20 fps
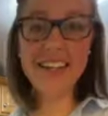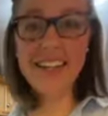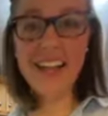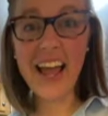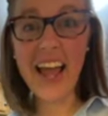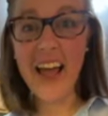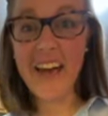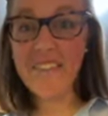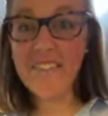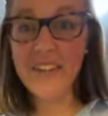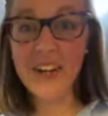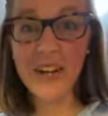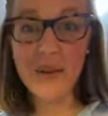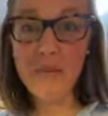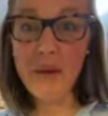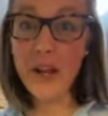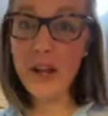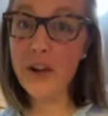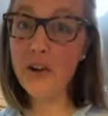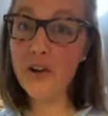have fun
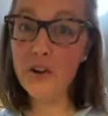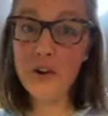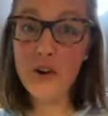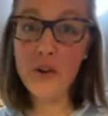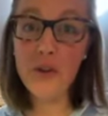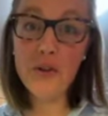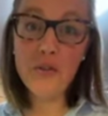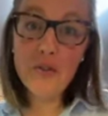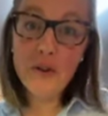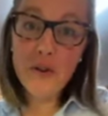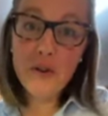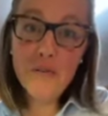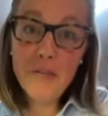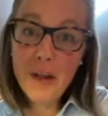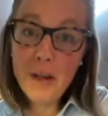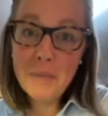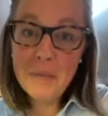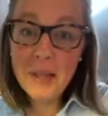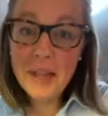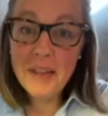making granola for your
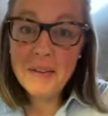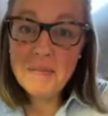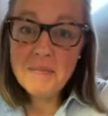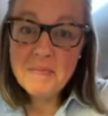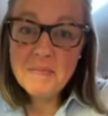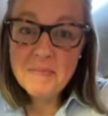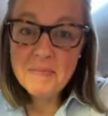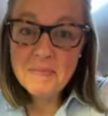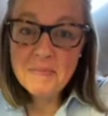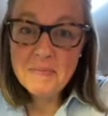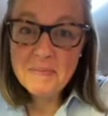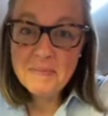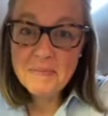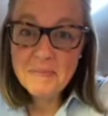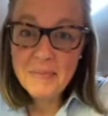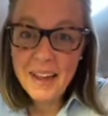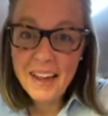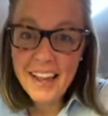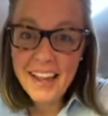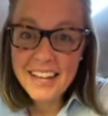family.
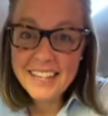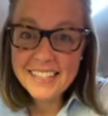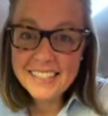Bye, guys.